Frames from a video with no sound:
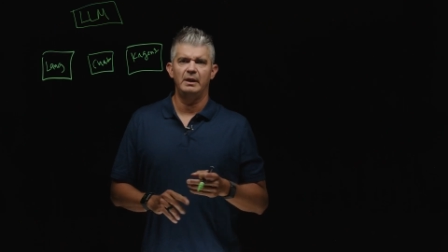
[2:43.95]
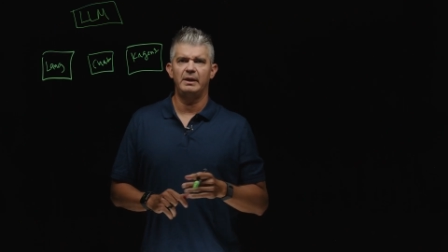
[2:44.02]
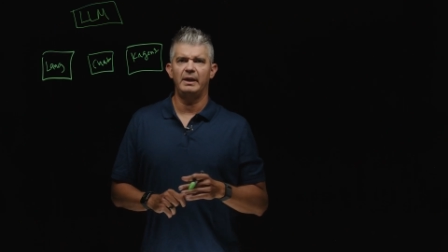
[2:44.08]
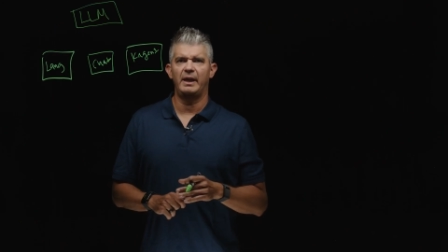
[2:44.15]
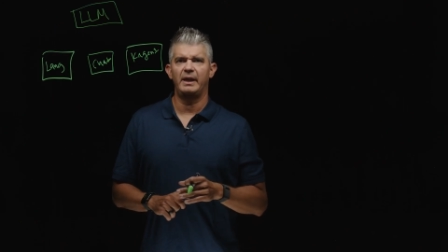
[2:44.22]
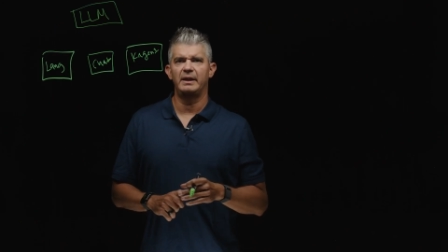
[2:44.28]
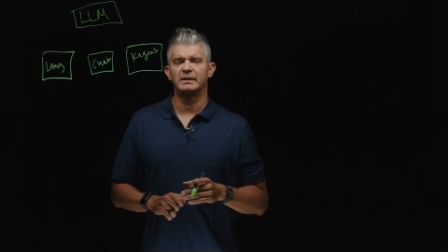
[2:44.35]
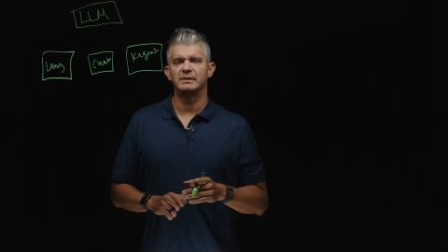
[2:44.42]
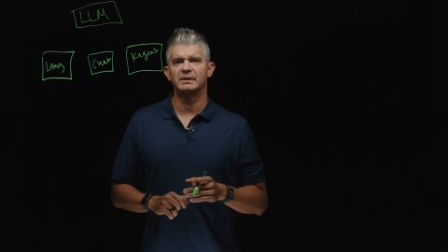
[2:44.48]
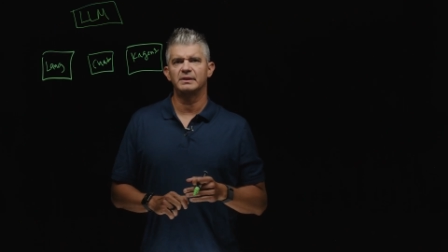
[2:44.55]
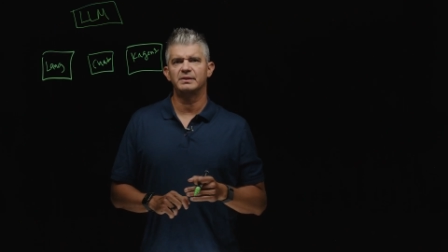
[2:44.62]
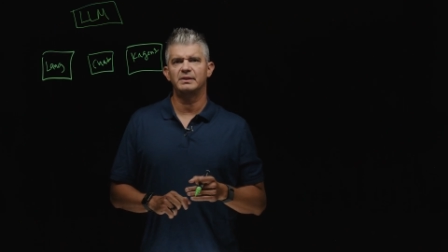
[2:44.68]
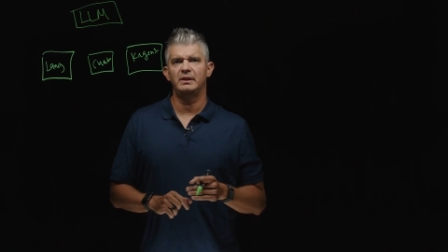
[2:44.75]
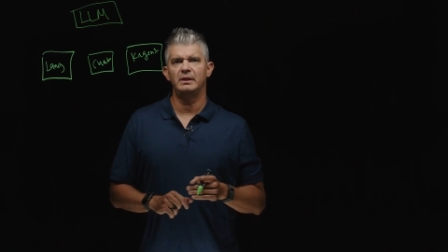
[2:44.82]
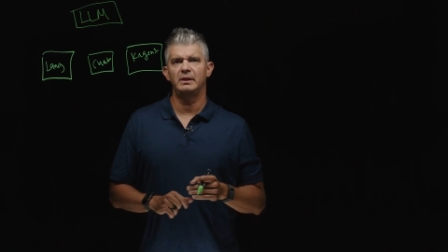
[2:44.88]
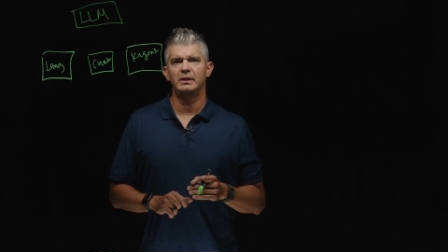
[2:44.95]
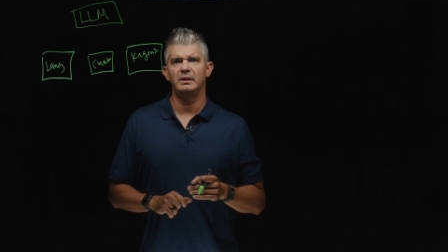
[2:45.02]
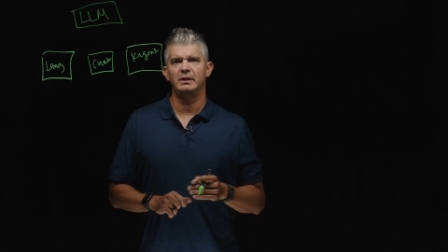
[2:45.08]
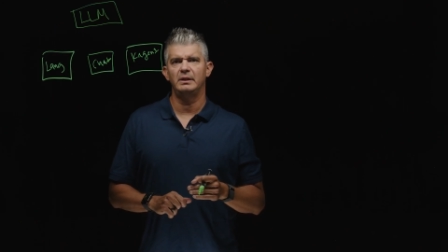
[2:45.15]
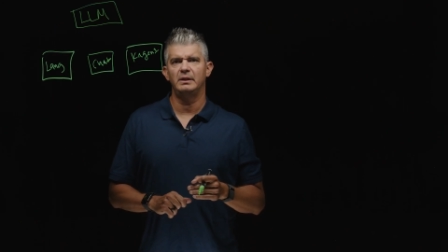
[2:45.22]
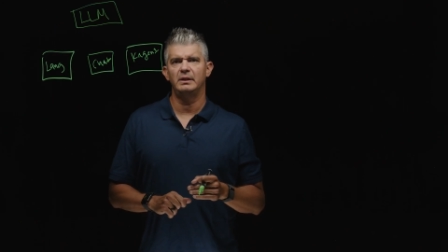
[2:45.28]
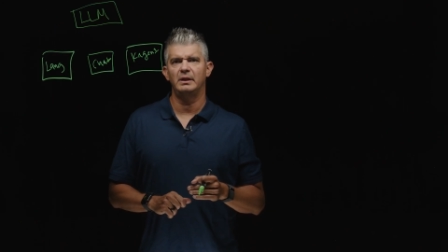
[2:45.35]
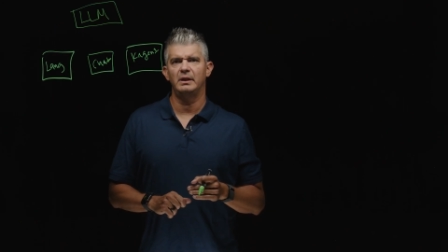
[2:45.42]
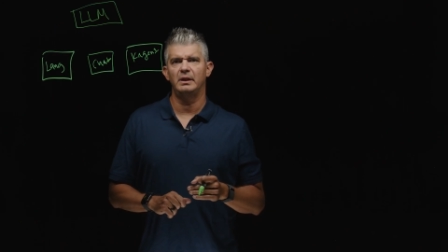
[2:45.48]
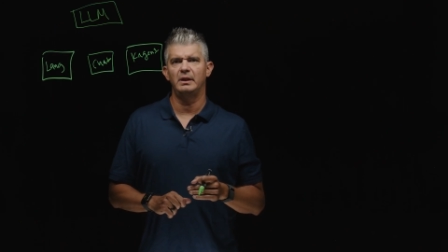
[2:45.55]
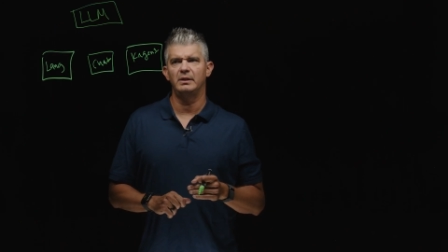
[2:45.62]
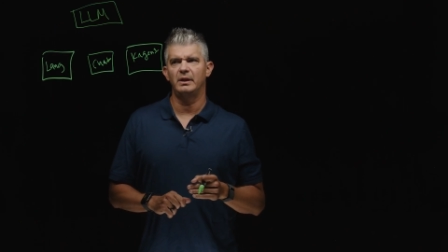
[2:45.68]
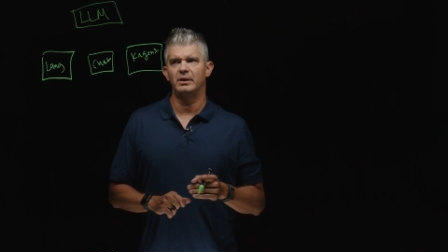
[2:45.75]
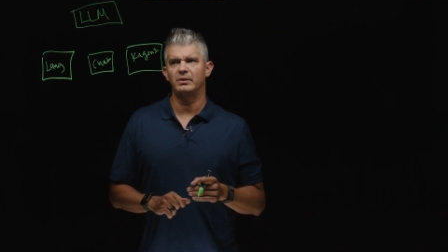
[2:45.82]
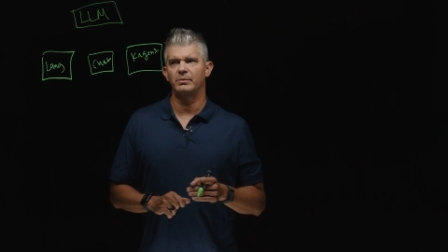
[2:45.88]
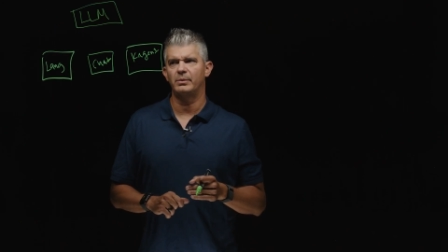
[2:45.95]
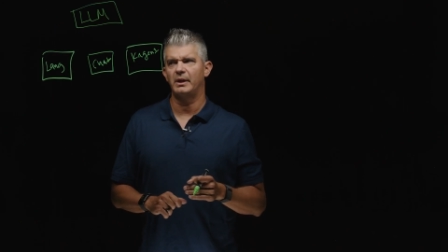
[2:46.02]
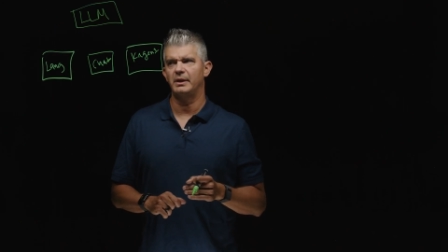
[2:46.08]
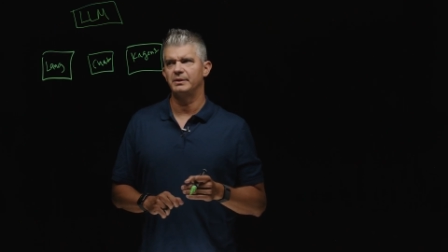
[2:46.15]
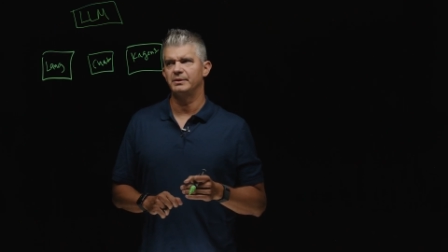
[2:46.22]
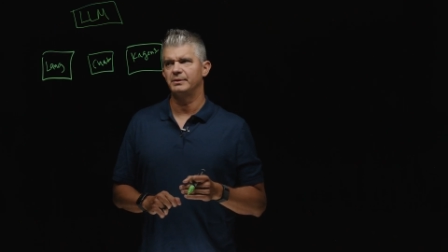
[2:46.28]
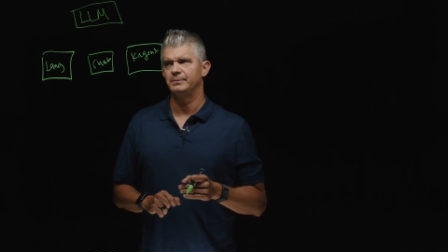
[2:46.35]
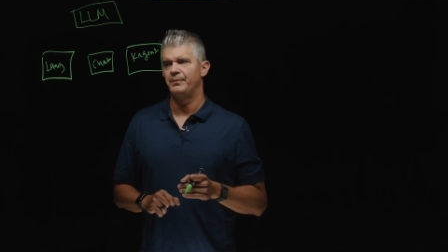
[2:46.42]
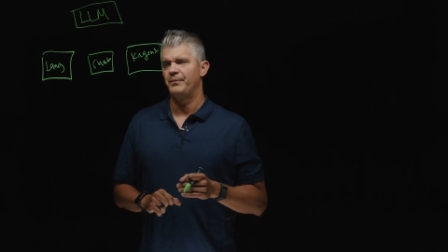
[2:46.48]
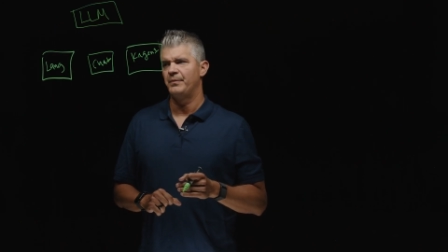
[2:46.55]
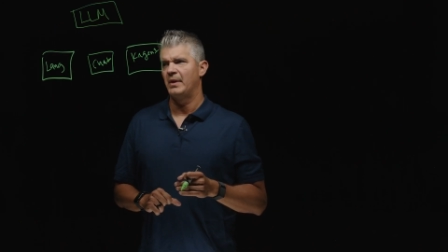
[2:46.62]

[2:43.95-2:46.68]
that exist in the enterprise,